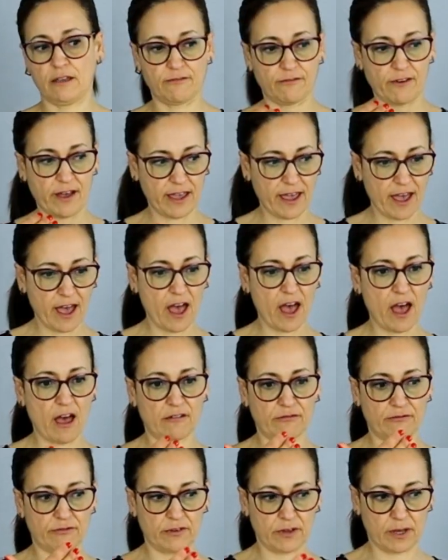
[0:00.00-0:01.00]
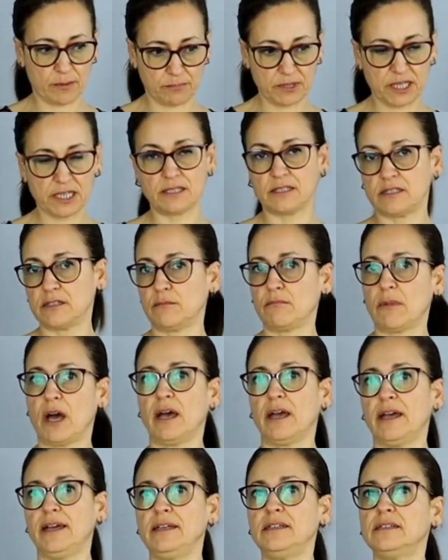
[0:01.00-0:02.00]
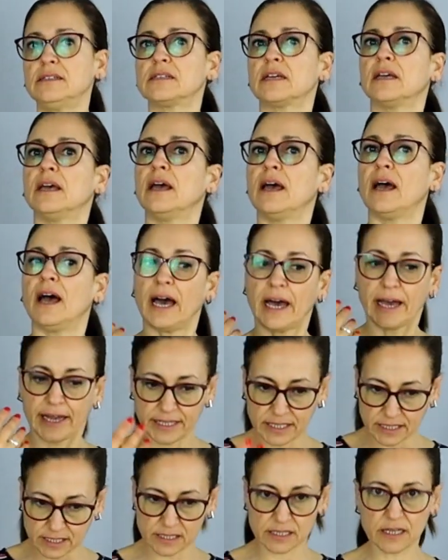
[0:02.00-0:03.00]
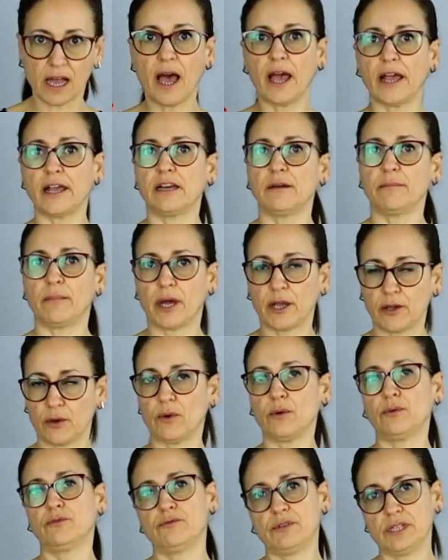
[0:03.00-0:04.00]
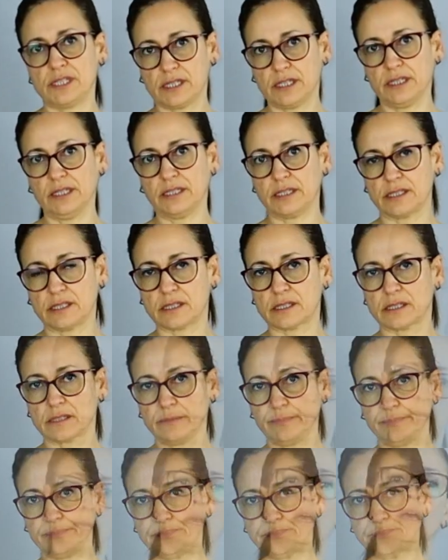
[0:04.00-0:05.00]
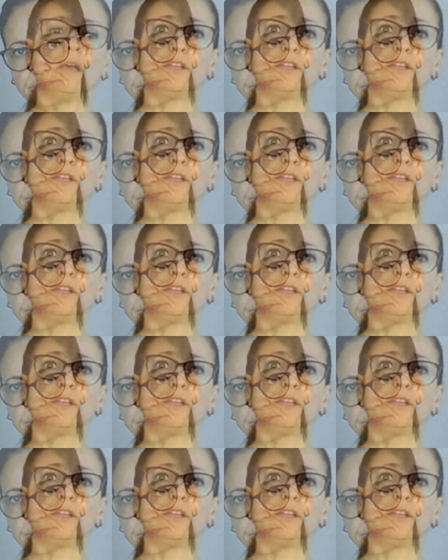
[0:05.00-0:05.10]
If I have a piece in mind, I design my own resists.